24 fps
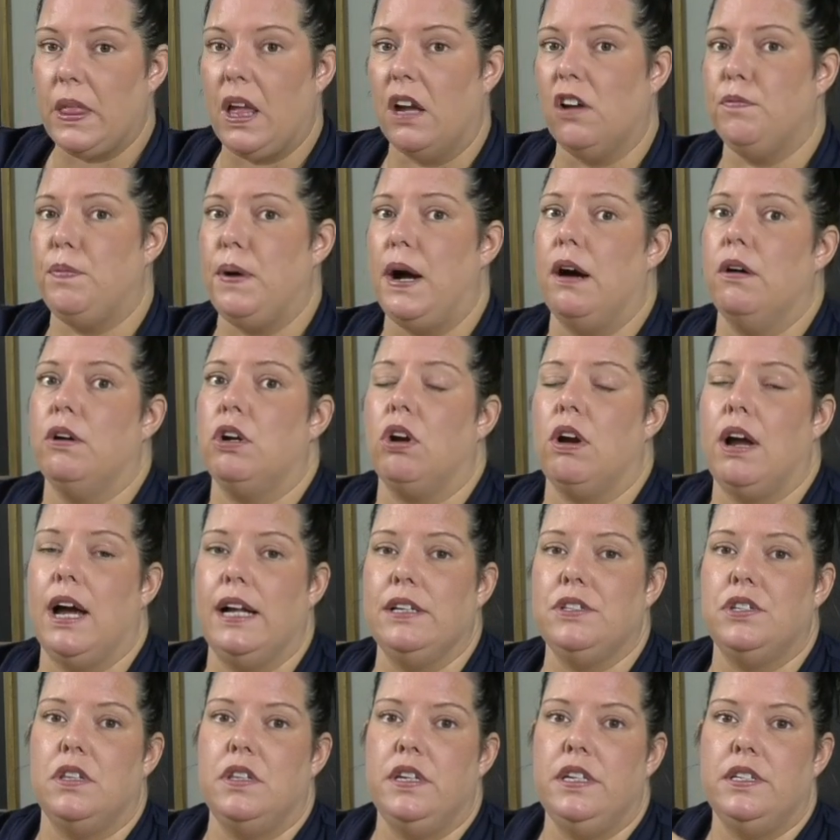of powder
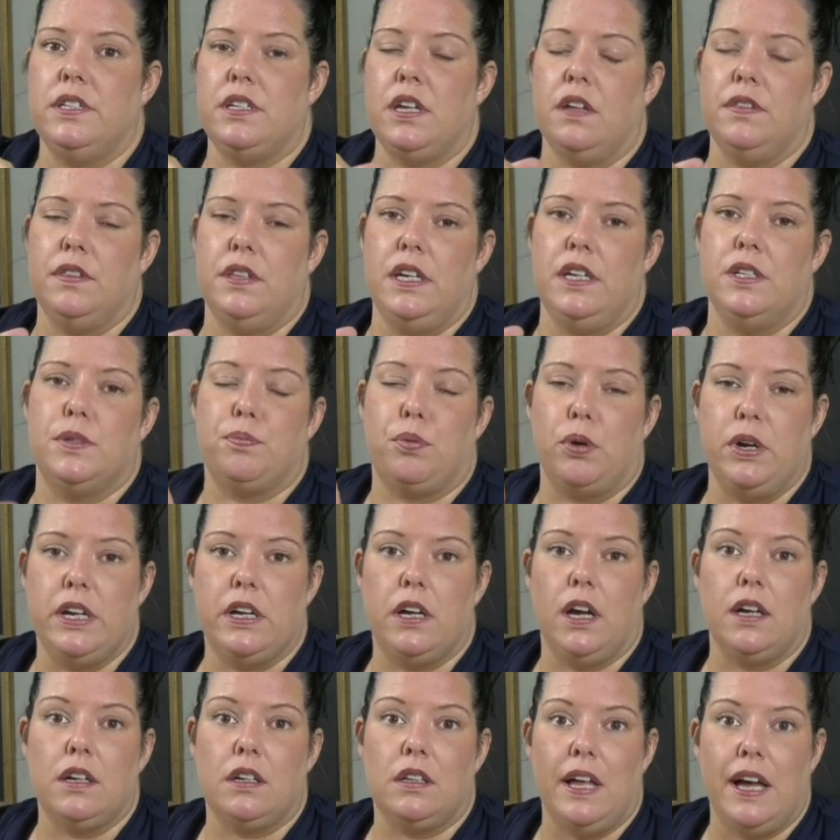onto these
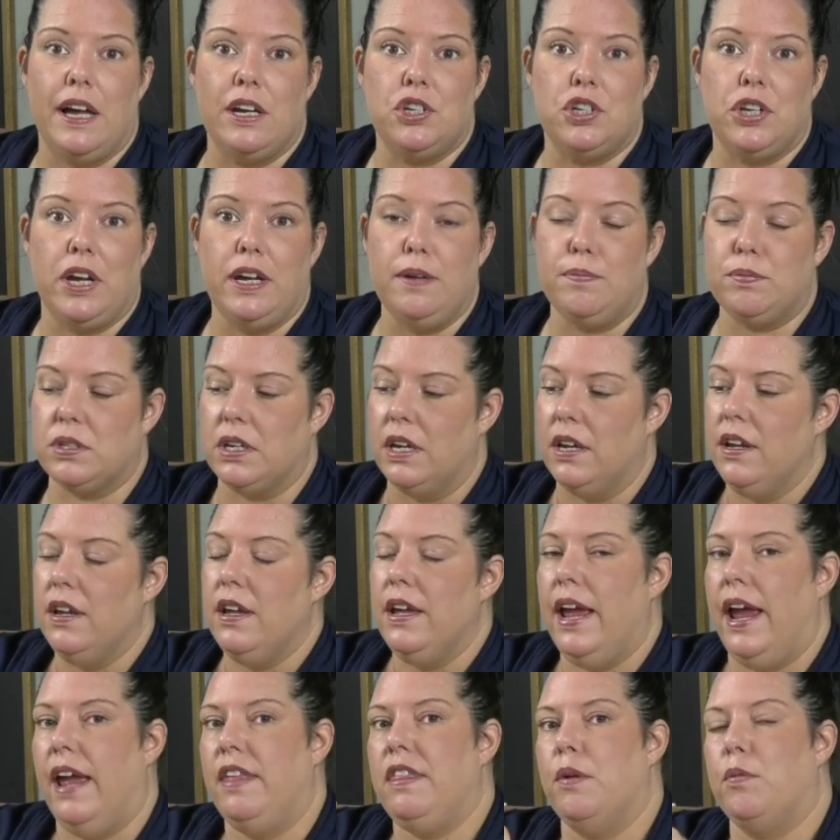pre-cut glass shapes.
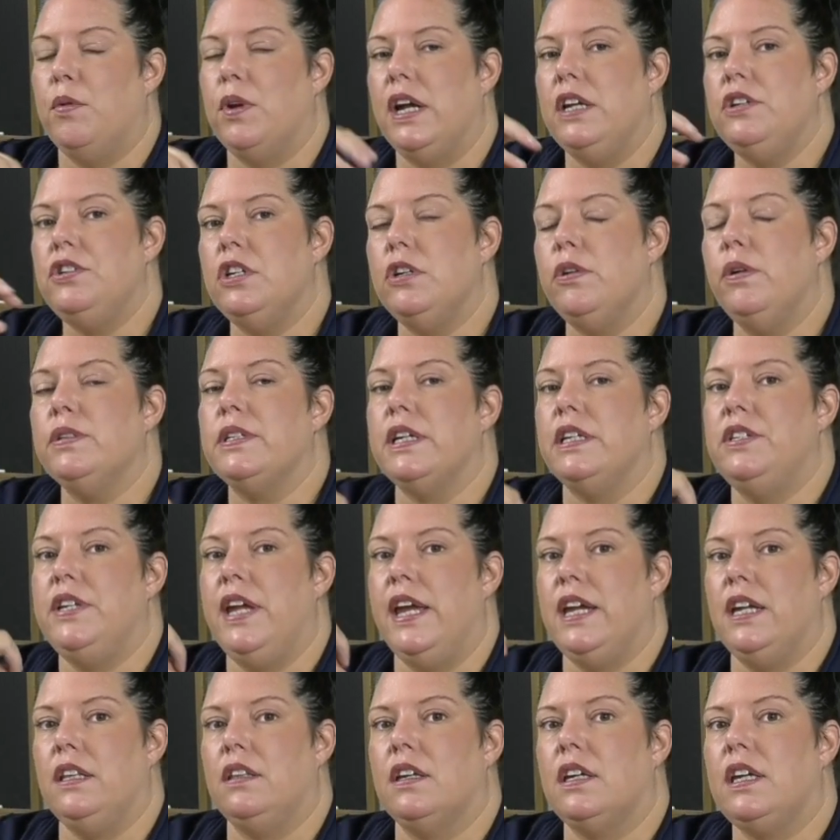And then what I do is I
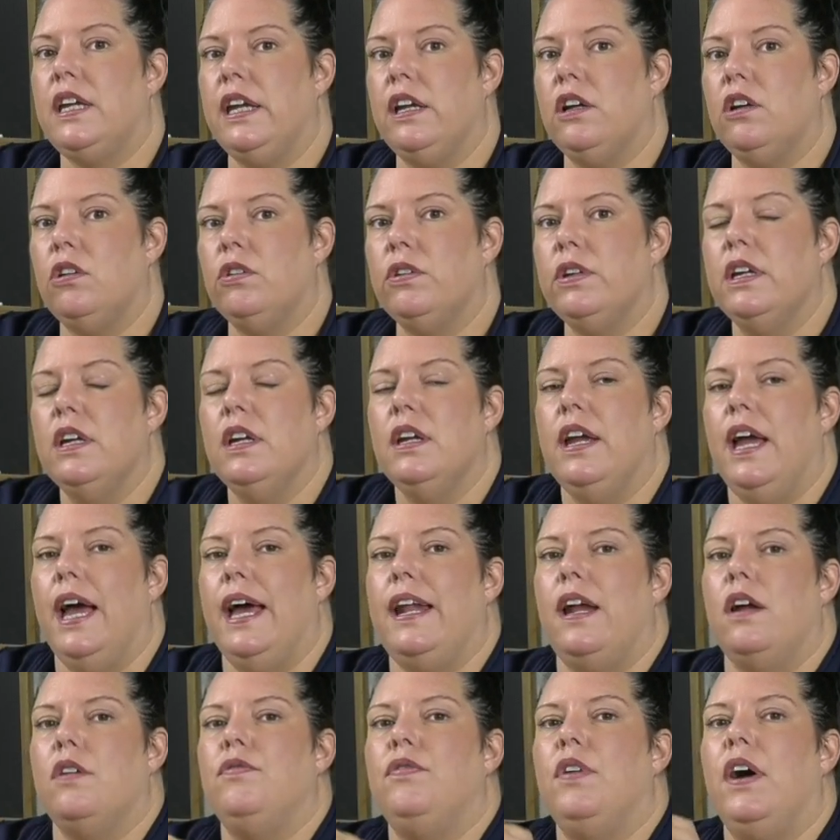take it in the kiln
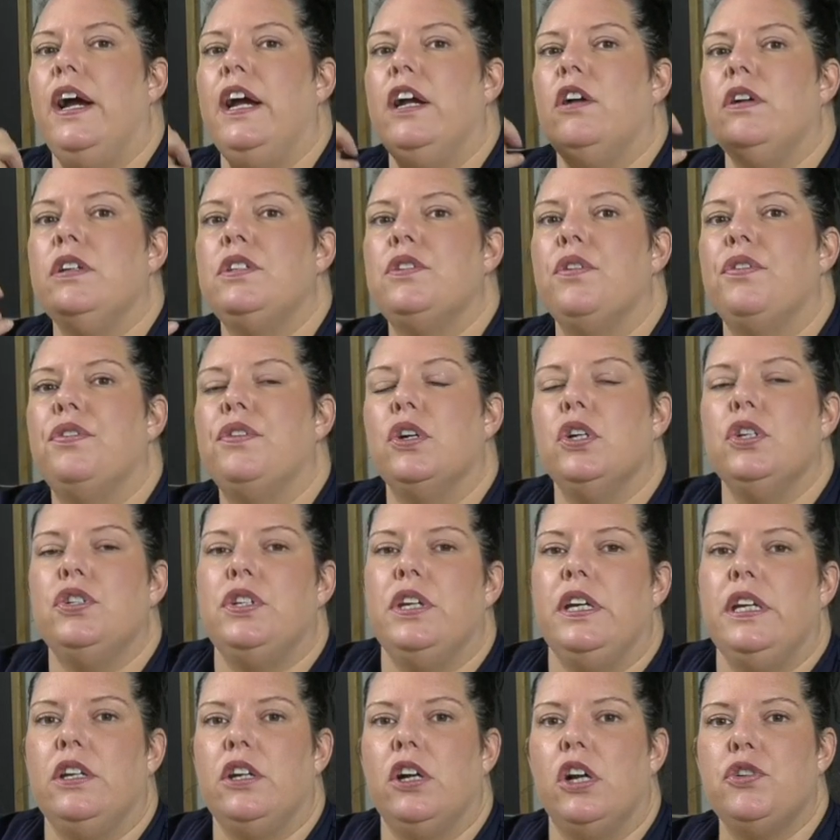and I fire it to
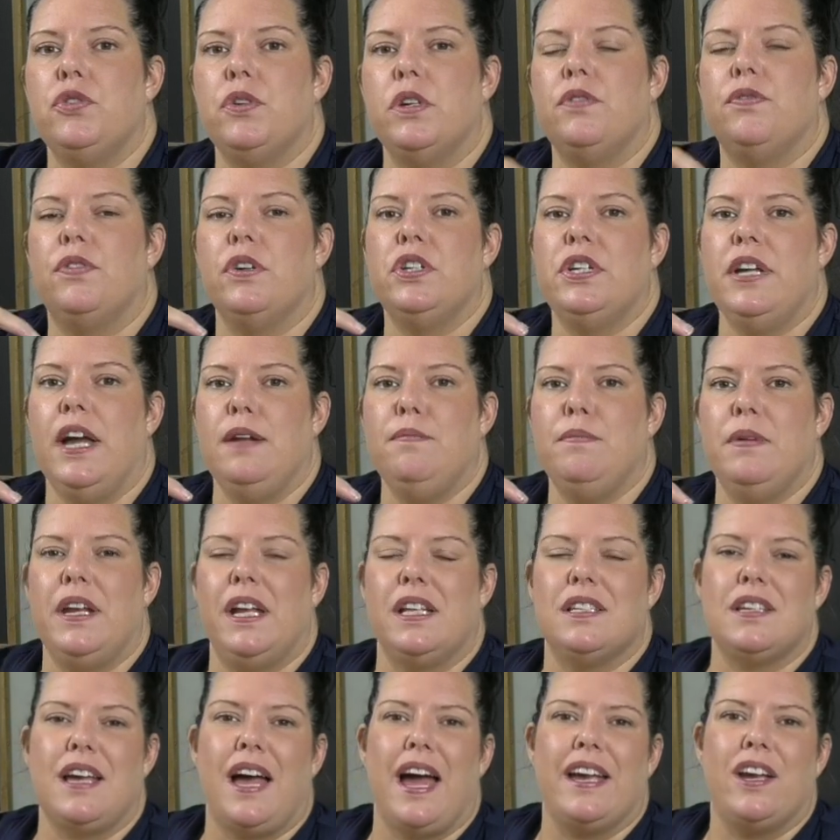1300 for 10
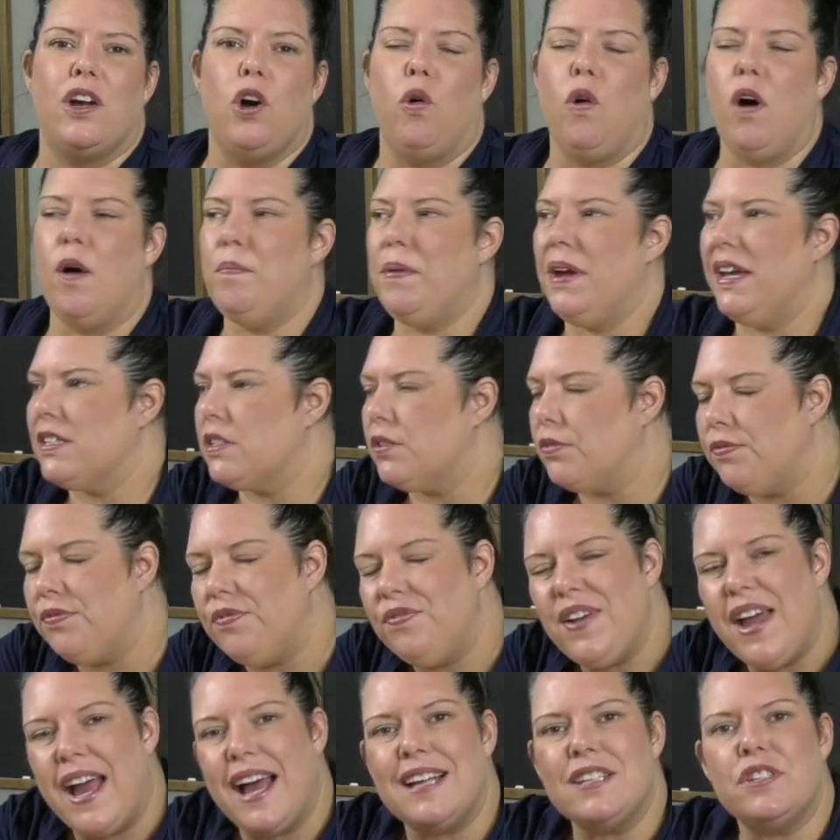minutes. I go up as
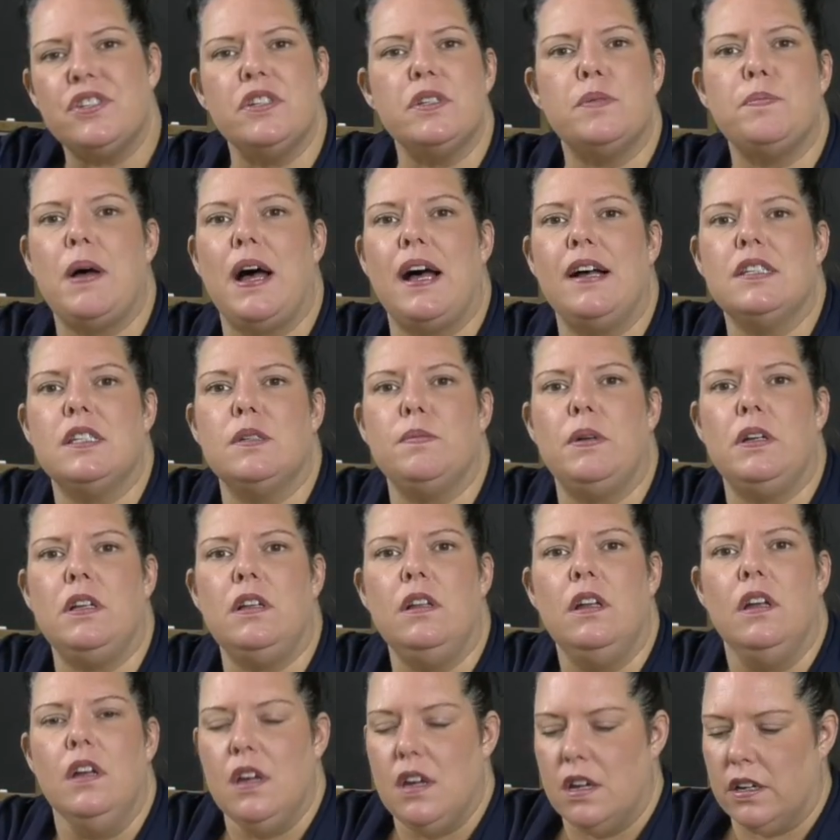fast as
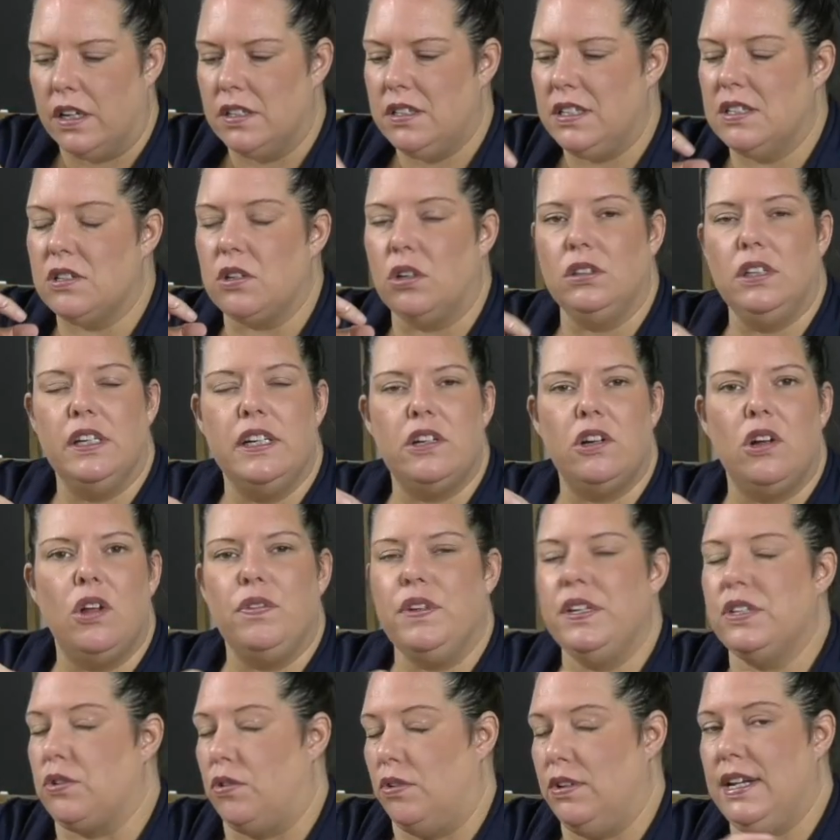possible because these are little
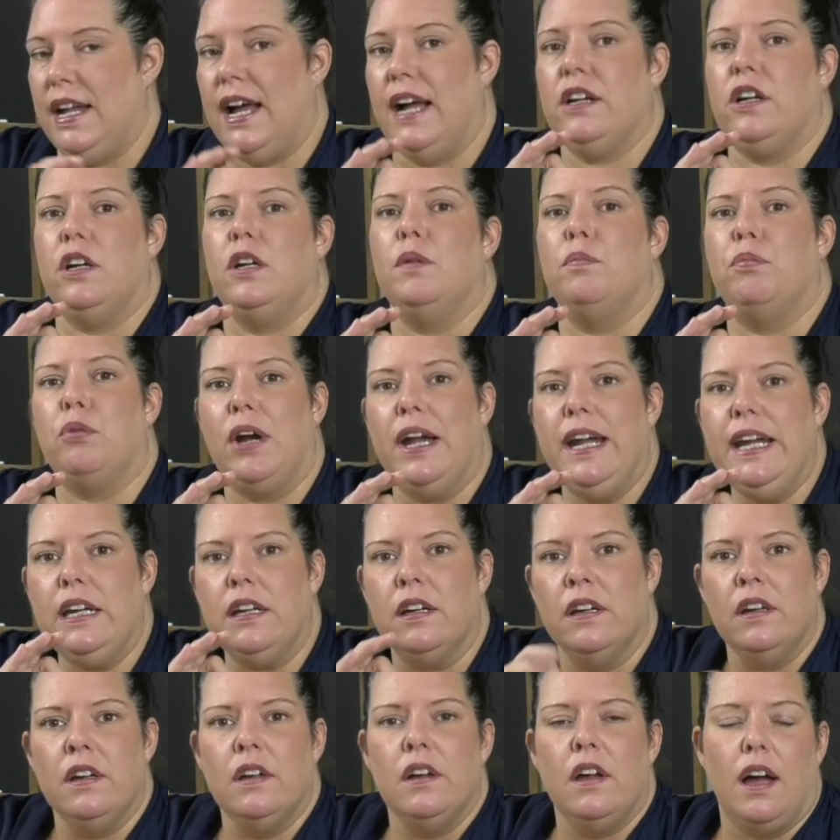and these are not gonna
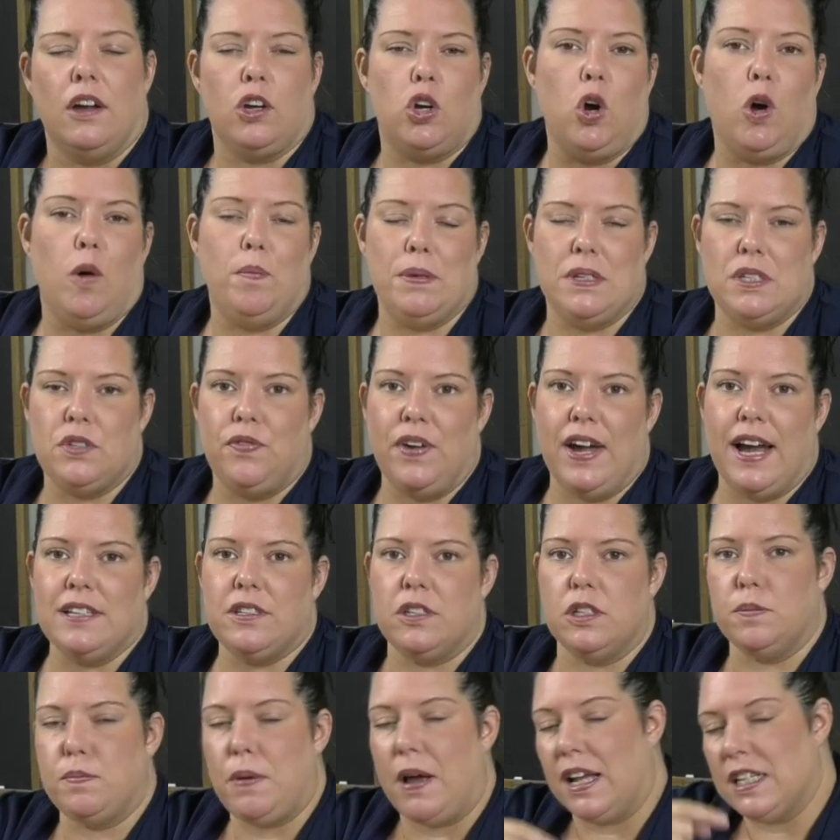break. Go up as
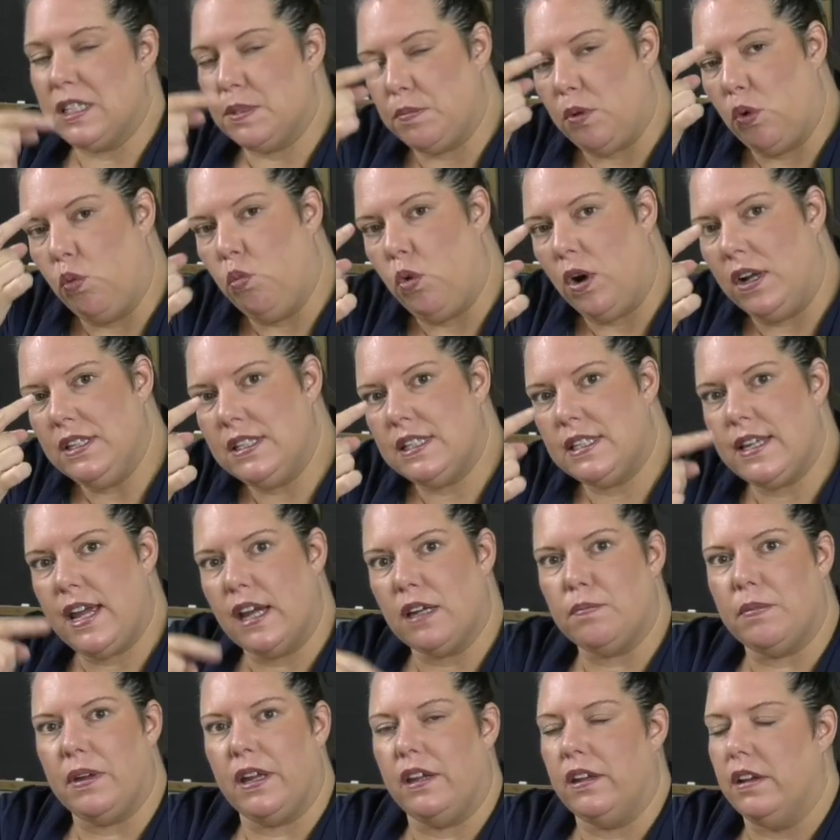fast as possible, one
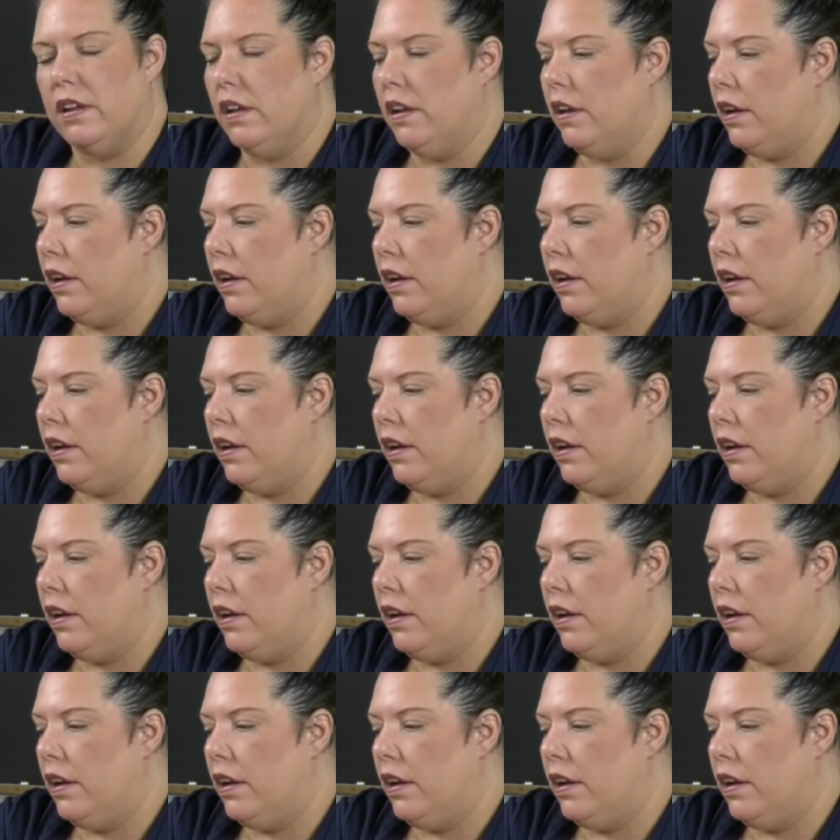segment.